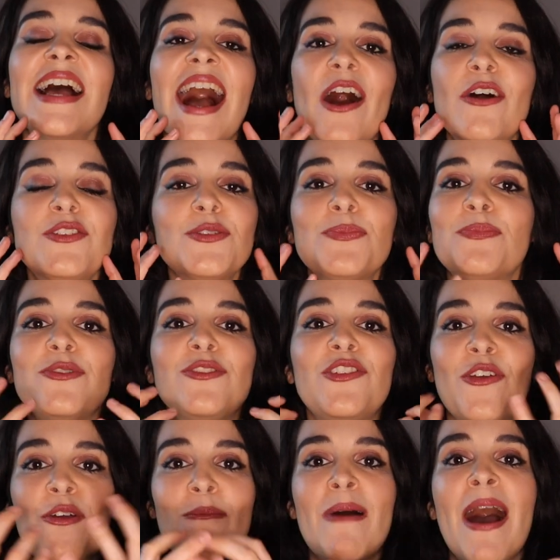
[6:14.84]
how to
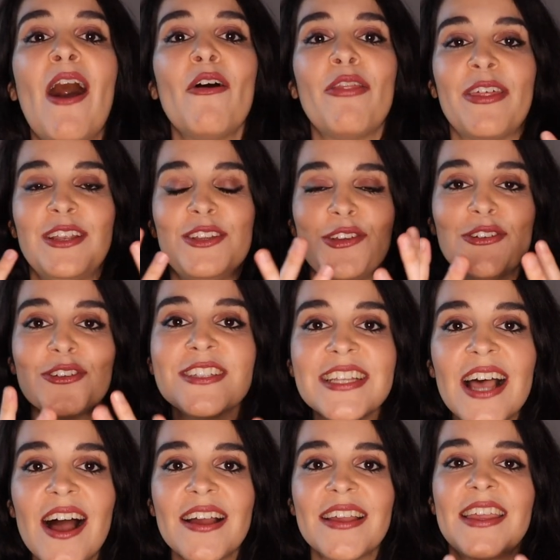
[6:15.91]
put your mouth and your
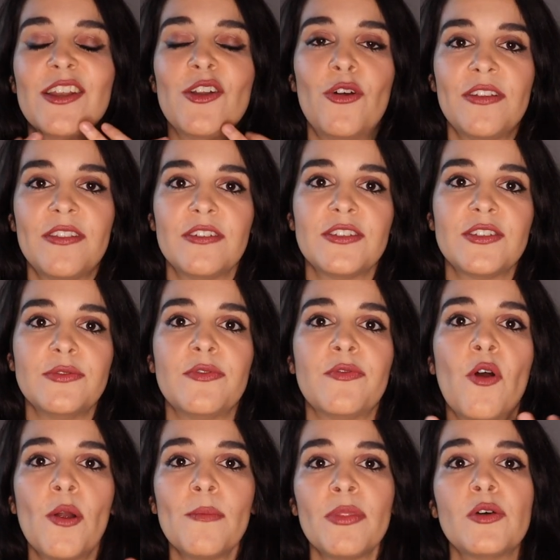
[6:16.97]
tongue in order to
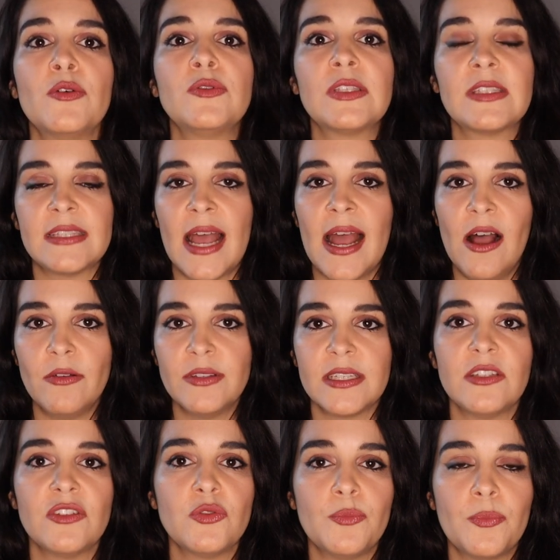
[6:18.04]
form those sounds sounds
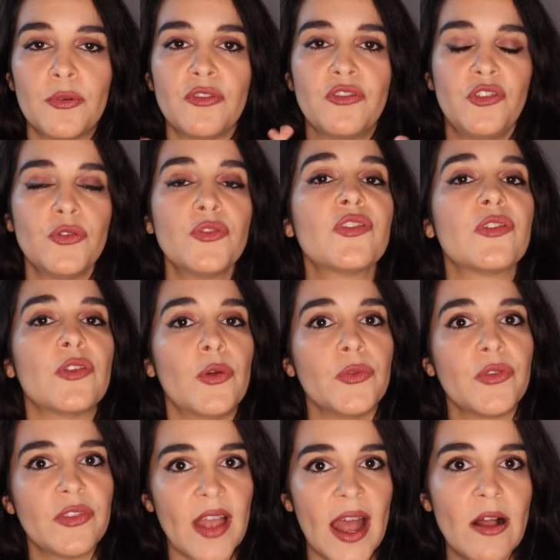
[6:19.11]
and to produce
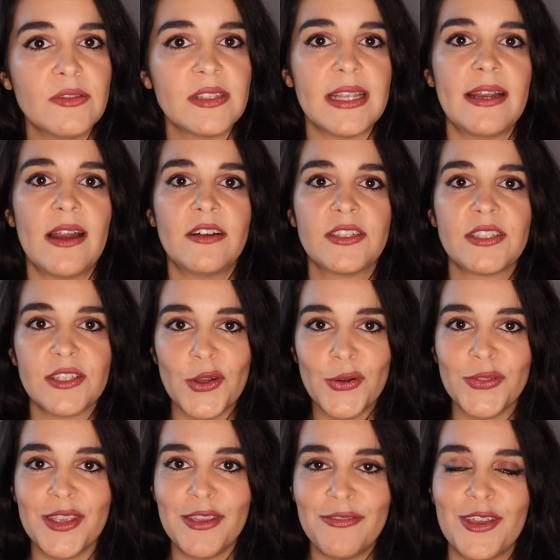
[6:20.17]
those sounds that are so
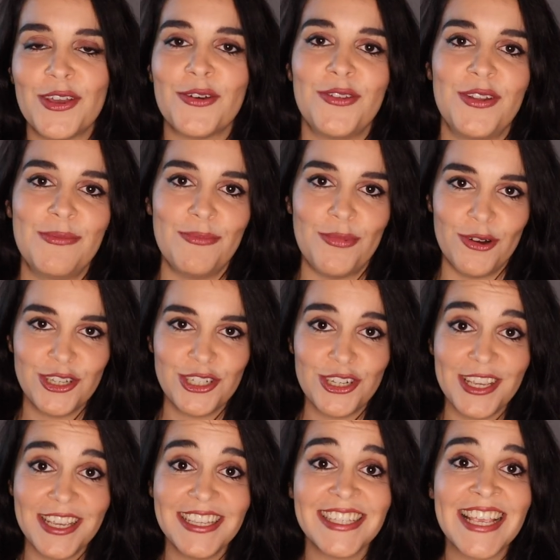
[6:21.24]
difficult in
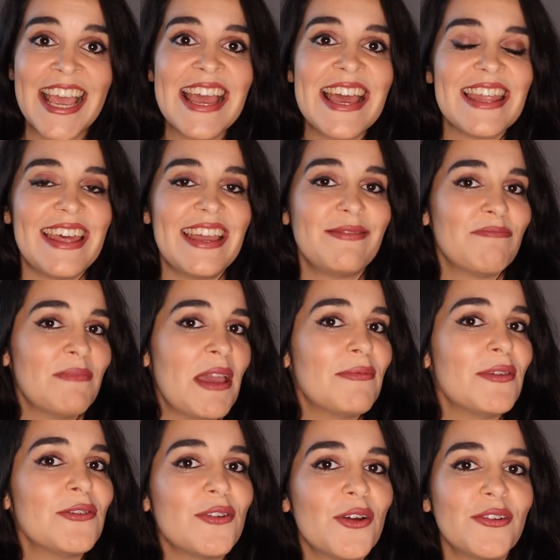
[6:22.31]
Portuguese that maybe
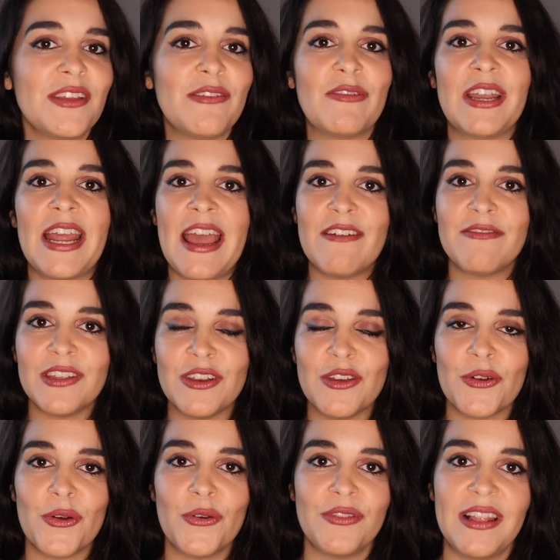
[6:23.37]
you don't even have in
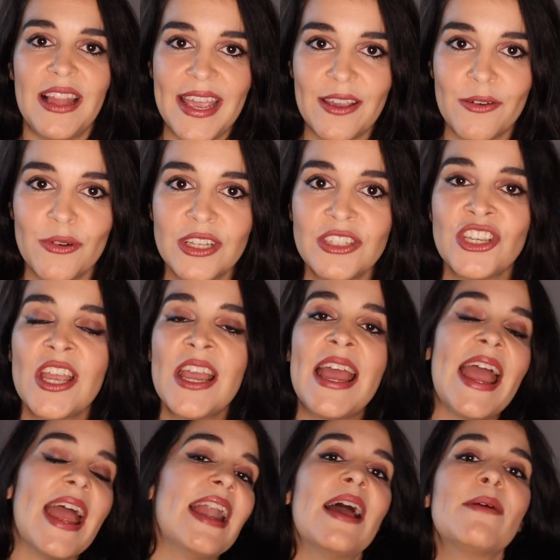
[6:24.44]
your own language.
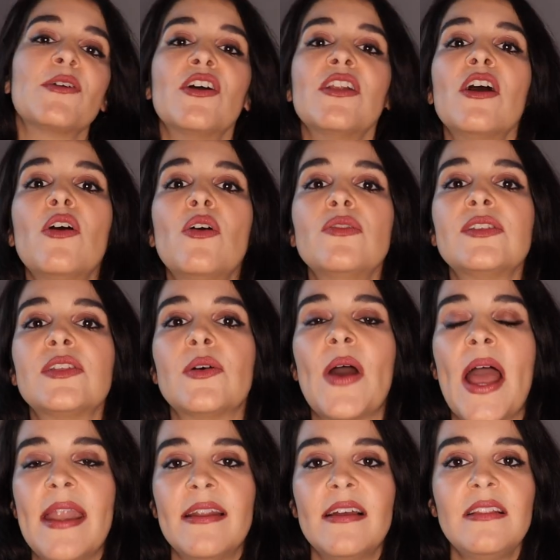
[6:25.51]
And I'm gonna also
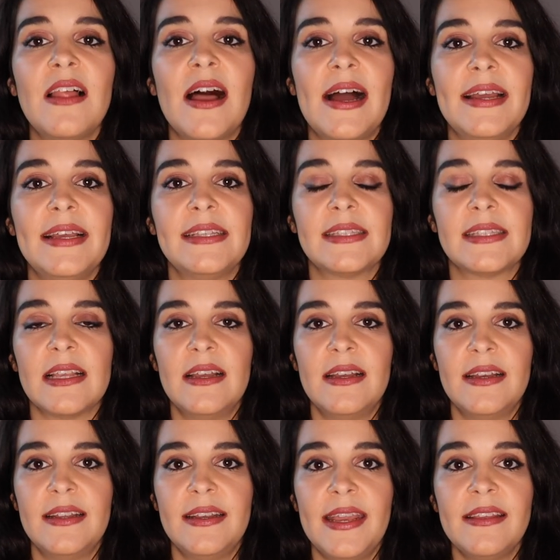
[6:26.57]
analyze
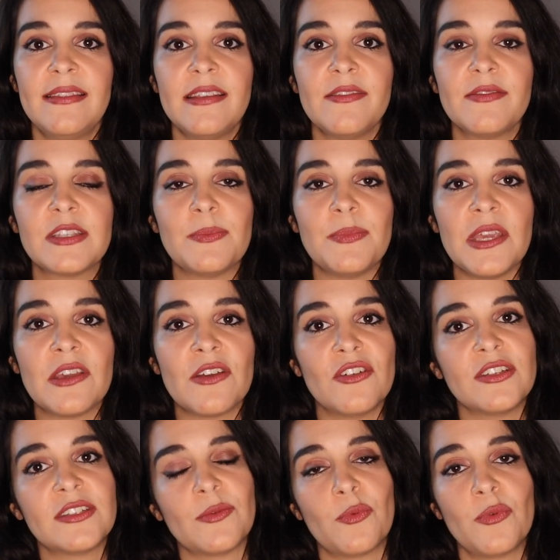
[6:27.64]
uh, native
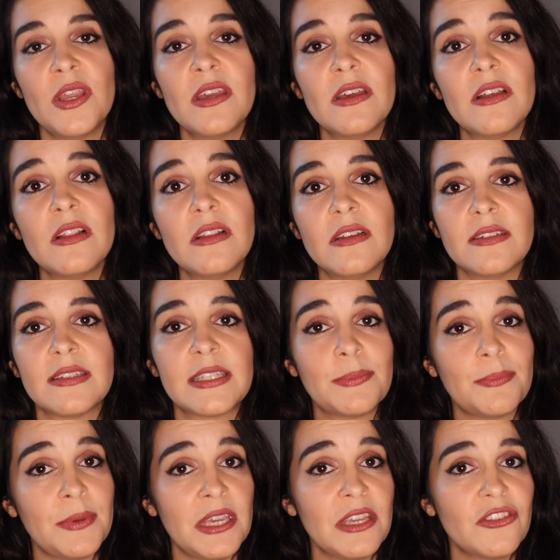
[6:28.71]
speakers' real
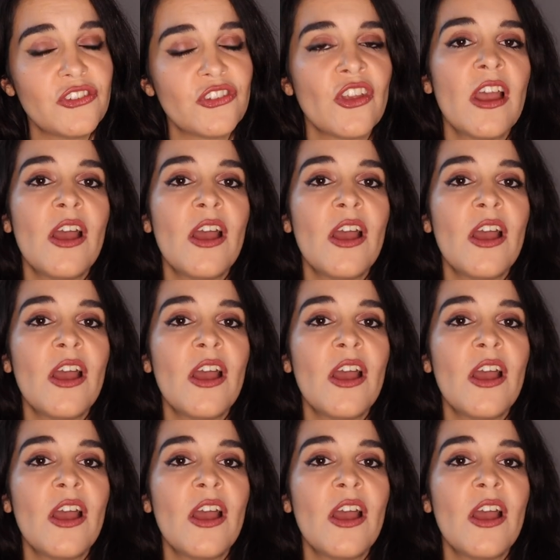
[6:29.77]
speech